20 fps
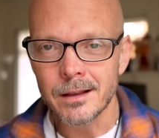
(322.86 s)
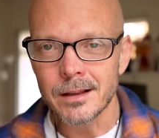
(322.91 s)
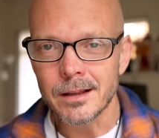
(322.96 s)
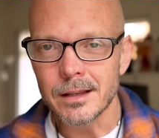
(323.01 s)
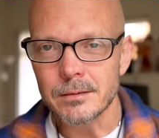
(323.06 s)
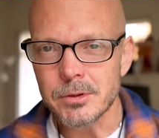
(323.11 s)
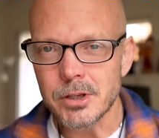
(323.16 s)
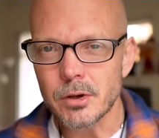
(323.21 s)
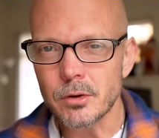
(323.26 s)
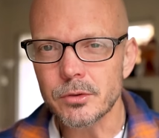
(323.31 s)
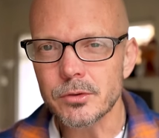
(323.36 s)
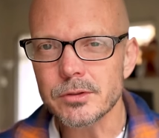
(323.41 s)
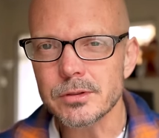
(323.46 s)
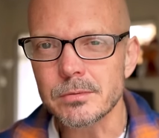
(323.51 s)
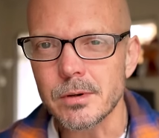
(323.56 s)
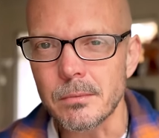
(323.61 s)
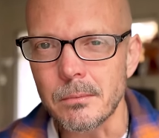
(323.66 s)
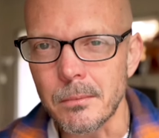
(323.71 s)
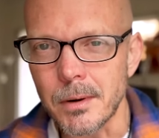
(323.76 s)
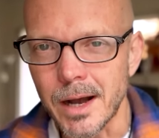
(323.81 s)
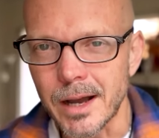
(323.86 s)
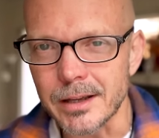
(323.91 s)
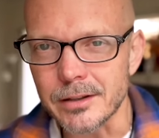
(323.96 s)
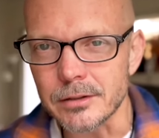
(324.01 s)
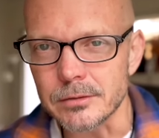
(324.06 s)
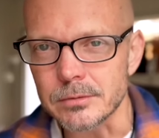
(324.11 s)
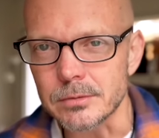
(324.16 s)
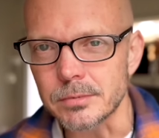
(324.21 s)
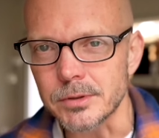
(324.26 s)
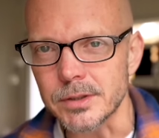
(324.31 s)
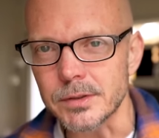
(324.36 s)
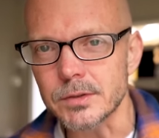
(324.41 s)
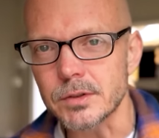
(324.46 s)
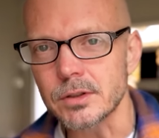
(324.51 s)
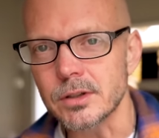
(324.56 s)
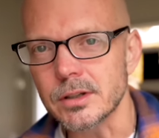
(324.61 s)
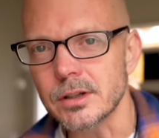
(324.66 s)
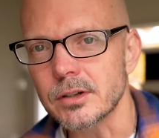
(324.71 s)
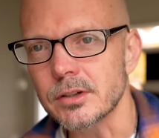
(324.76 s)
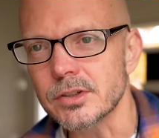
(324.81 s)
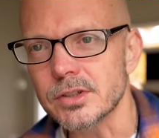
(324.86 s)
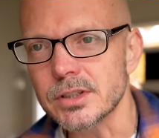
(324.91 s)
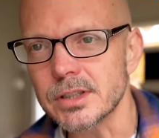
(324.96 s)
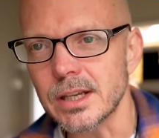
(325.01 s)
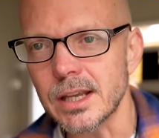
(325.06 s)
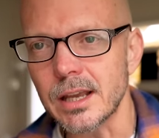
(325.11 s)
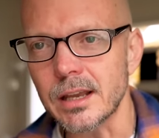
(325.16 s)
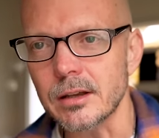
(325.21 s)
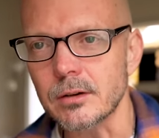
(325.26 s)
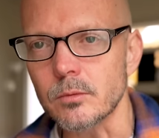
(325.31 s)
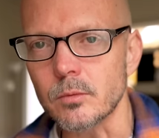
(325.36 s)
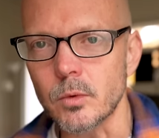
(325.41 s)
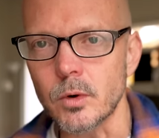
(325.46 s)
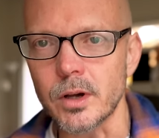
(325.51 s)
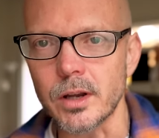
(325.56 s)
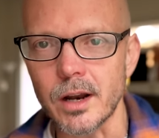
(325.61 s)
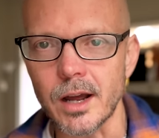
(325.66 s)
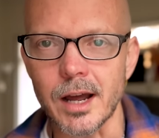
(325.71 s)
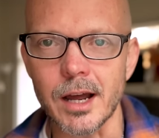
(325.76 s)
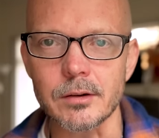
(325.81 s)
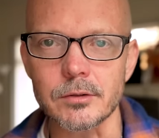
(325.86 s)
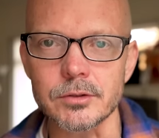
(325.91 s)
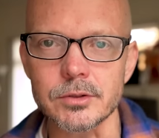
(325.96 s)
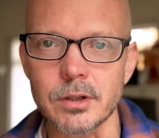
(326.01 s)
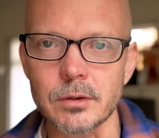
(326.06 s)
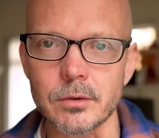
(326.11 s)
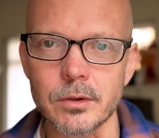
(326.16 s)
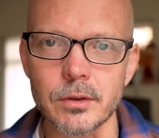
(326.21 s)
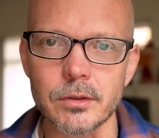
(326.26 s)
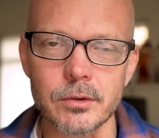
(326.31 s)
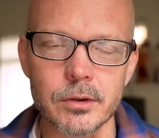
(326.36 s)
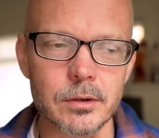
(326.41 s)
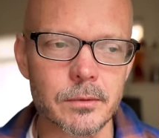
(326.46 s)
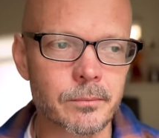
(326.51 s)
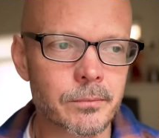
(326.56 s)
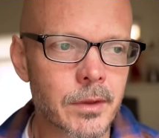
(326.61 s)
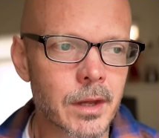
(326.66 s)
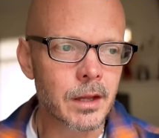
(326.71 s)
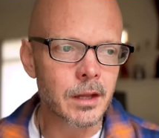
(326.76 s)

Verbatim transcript: Let me go through some of my global beliefs so you can understand what I was going through.